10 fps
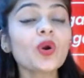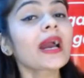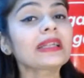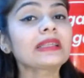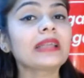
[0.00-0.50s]

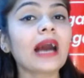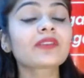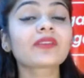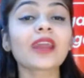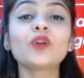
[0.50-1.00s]

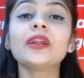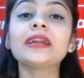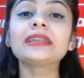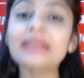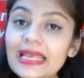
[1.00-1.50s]
conduct regular
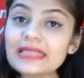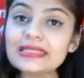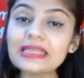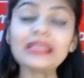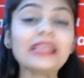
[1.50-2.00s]
test
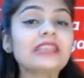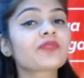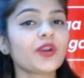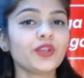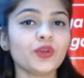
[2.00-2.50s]
series
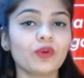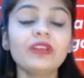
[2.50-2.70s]
for you.